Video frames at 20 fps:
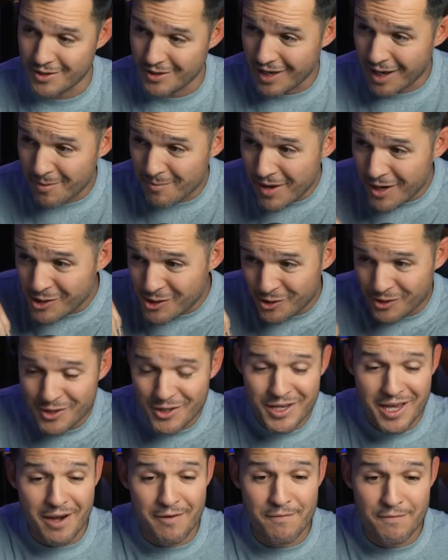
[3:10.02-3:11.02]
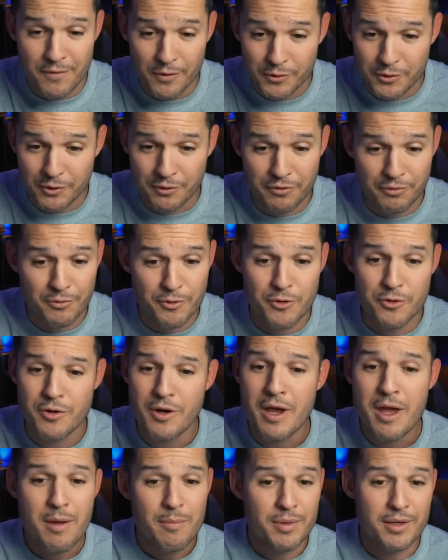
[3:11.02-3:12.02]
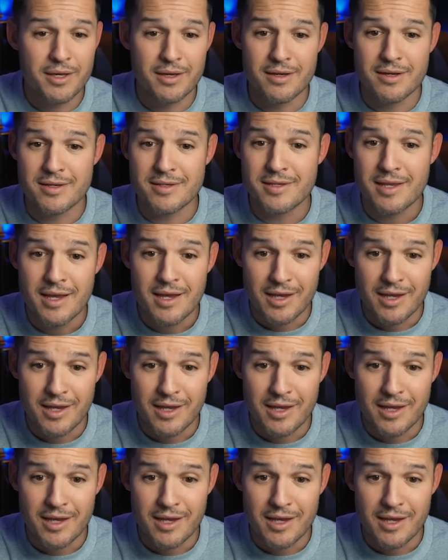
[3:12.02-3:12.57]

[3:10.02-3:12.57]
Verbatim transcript: So you got to make sure that you kind of filter through because